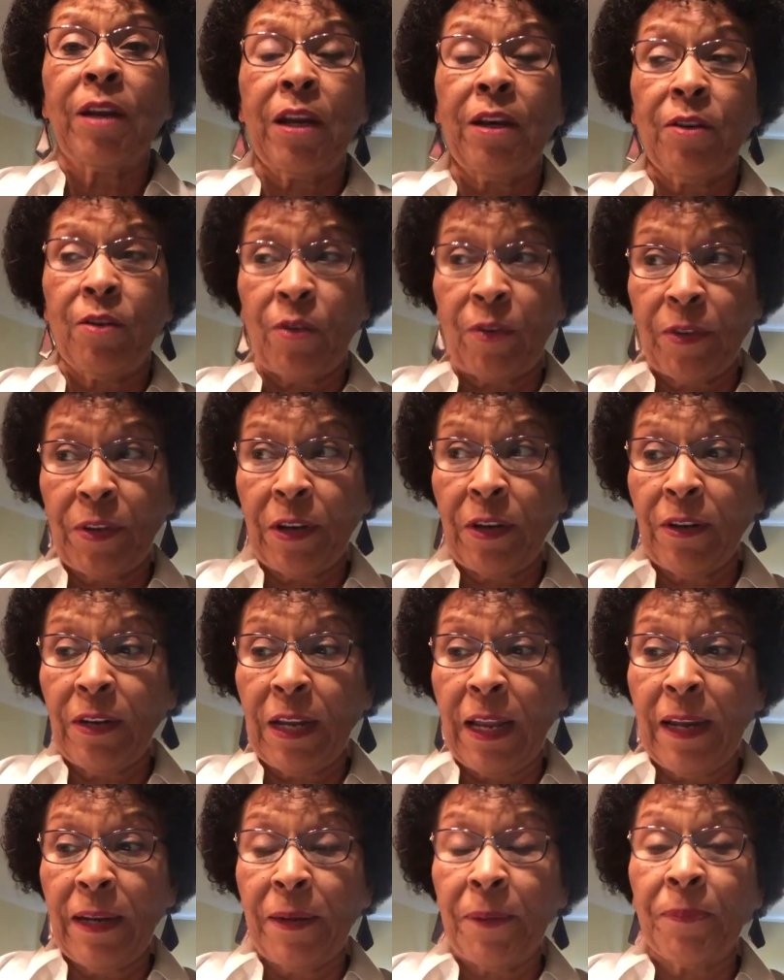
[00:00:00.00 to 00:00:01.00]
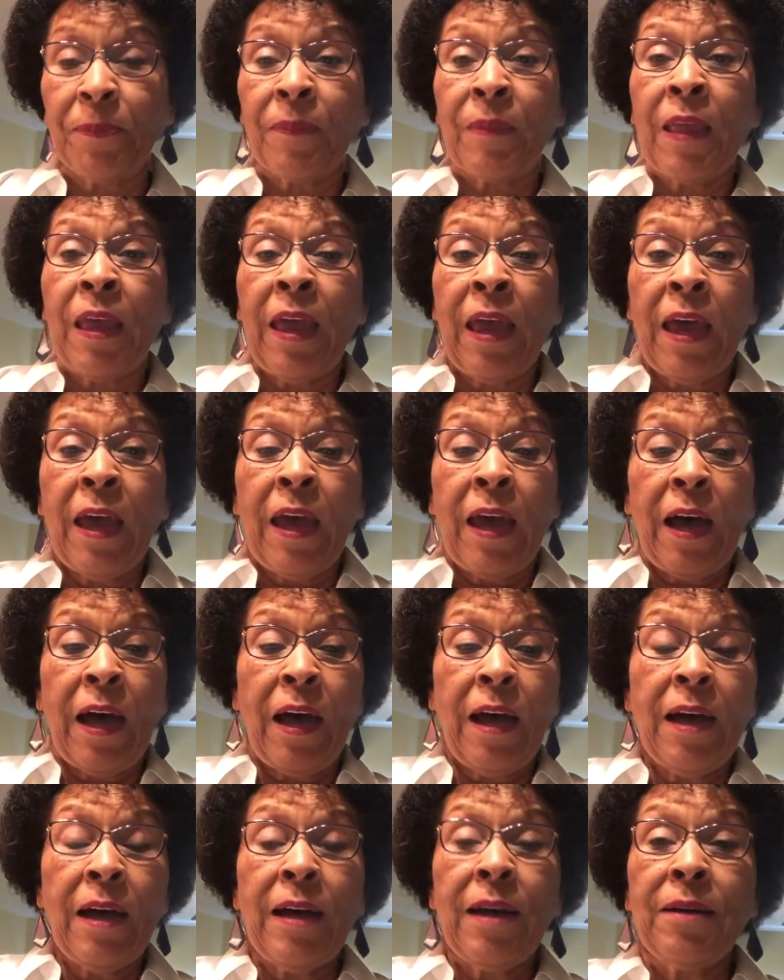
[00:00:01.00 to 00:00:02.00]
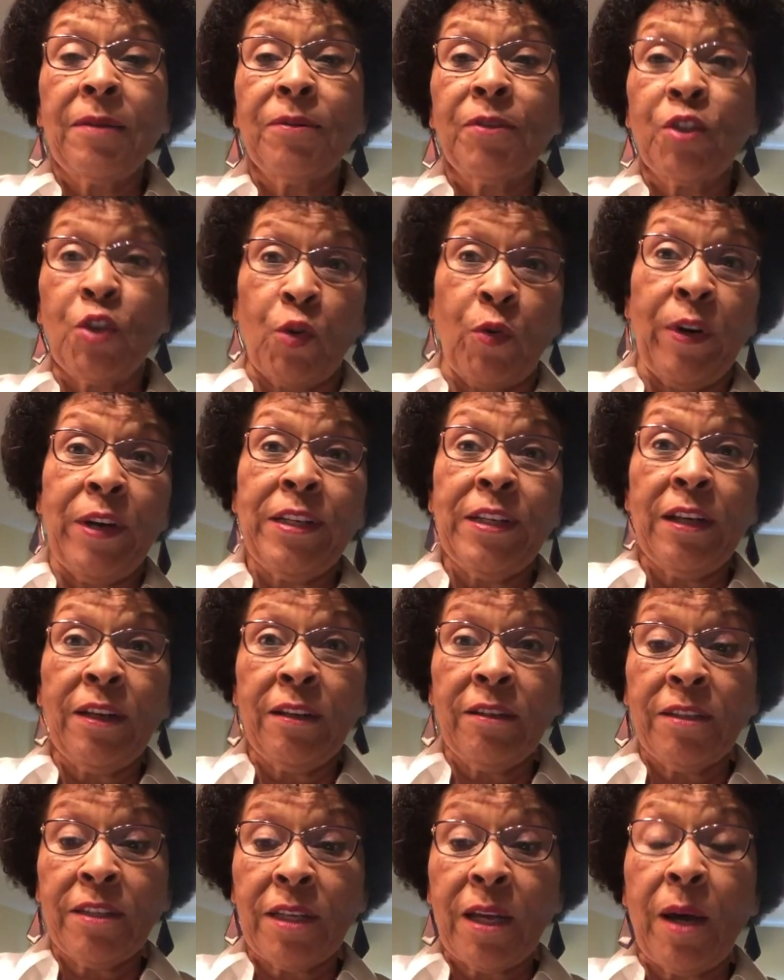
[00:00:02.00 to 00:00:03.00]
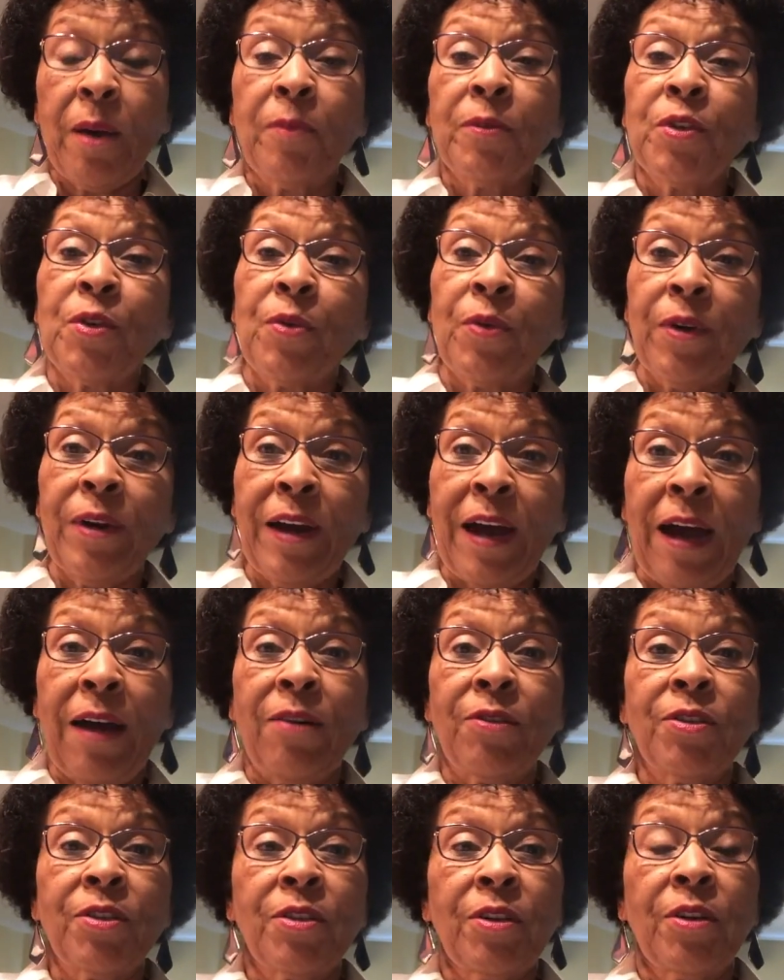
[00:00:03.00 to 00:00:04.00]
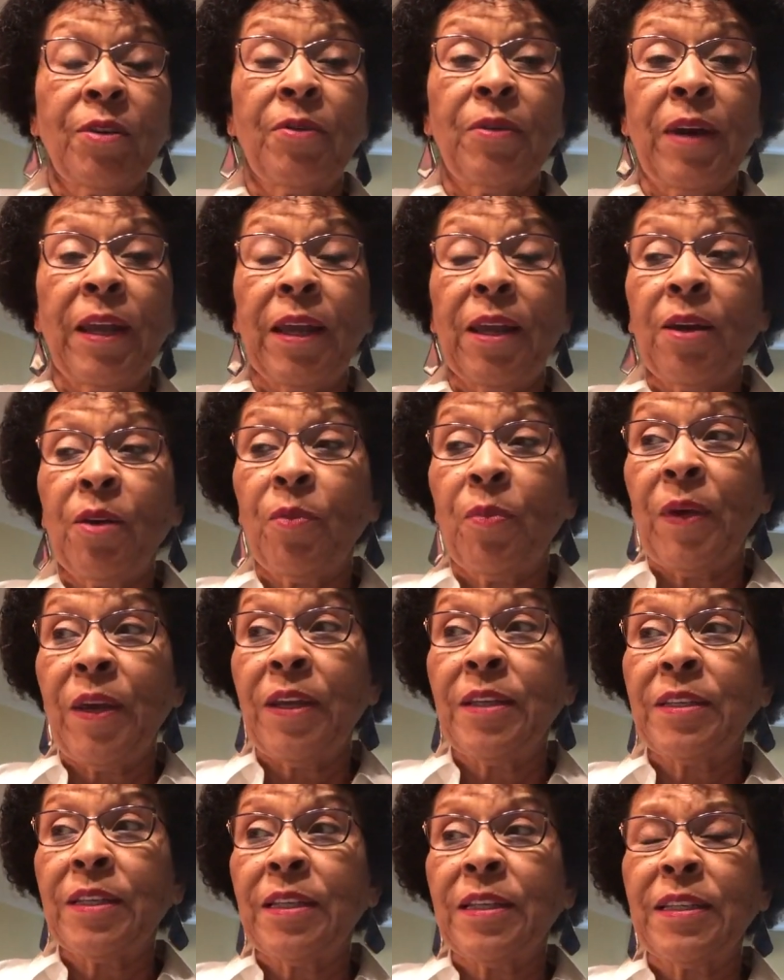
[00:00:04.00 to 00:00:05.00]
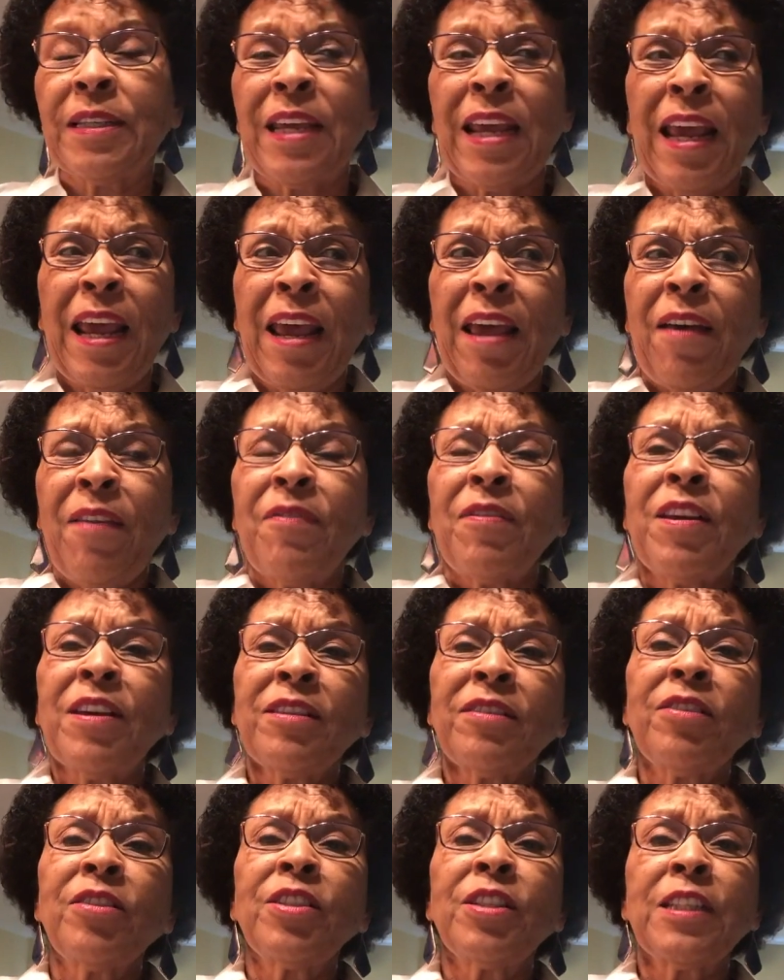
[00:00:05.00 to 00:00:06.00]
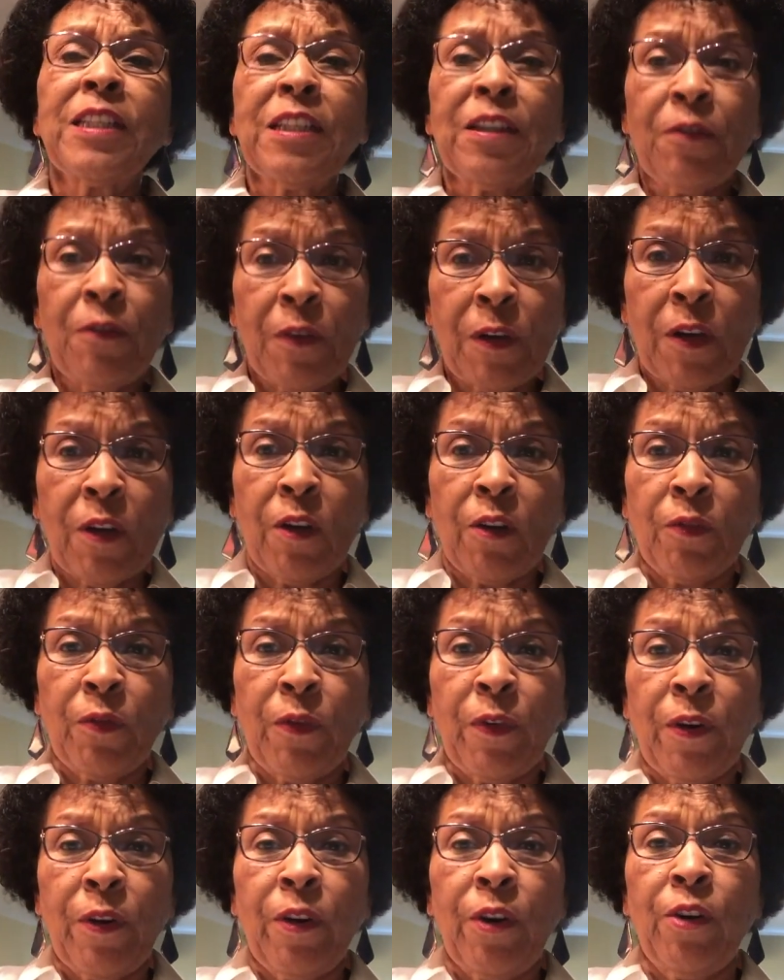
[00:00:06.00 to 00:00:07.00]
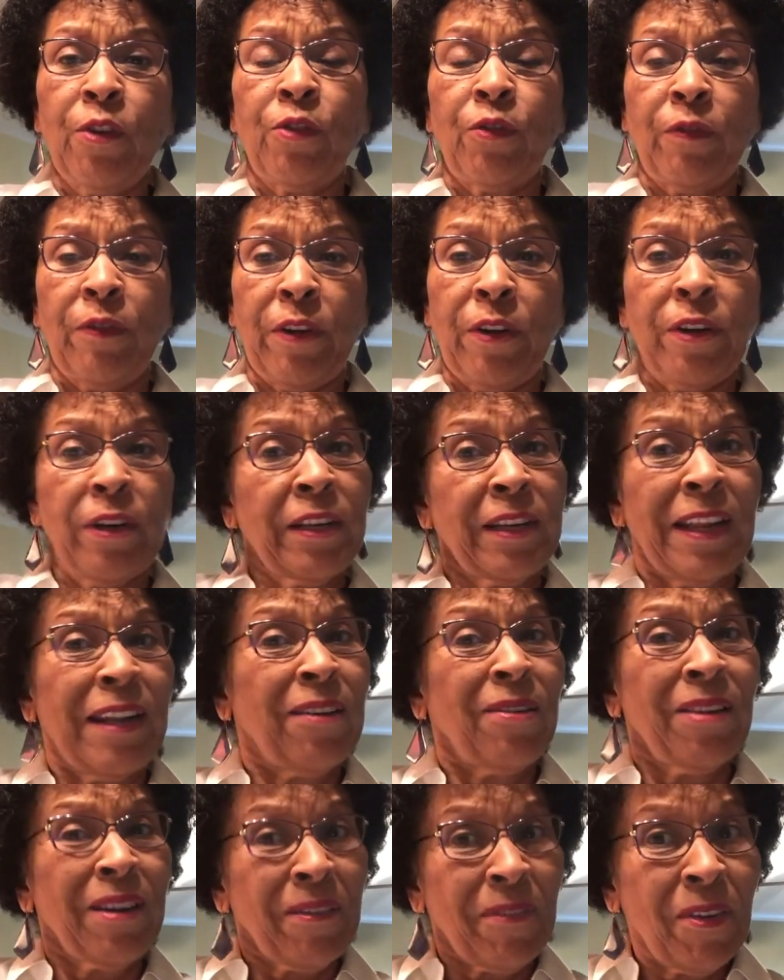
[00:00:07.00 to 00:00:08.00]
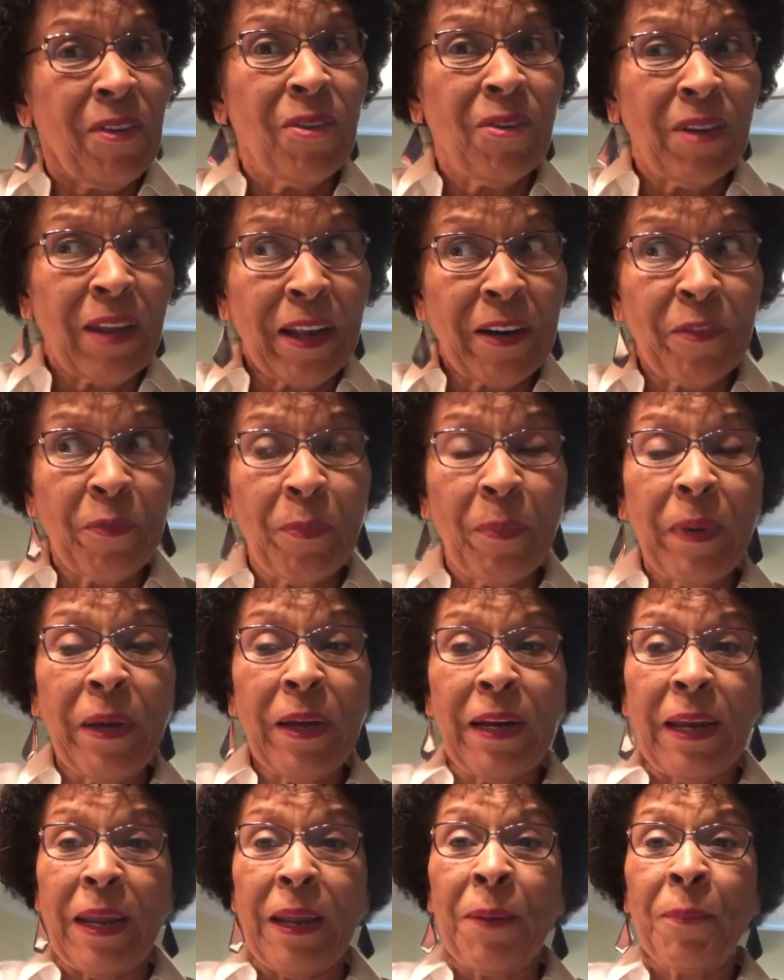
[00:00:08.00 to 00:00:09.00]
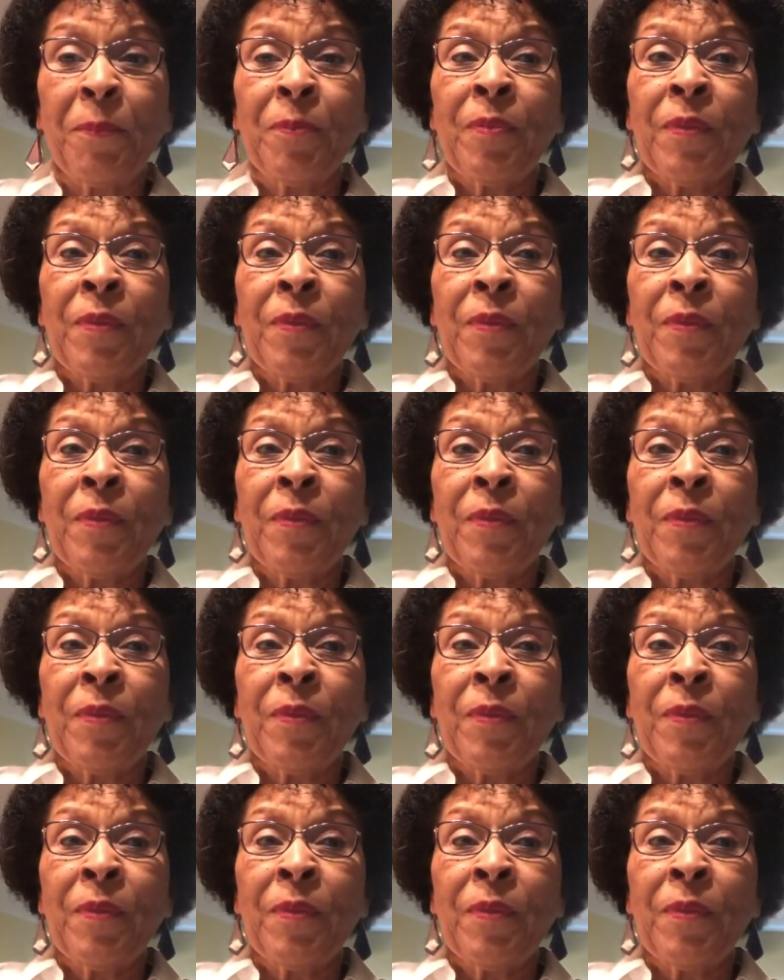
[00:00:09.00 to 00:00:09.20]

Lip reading: in North Carolina. Storytellers come to her house on a regular basis. Things are difficult for her. They don't have a whole lot of money,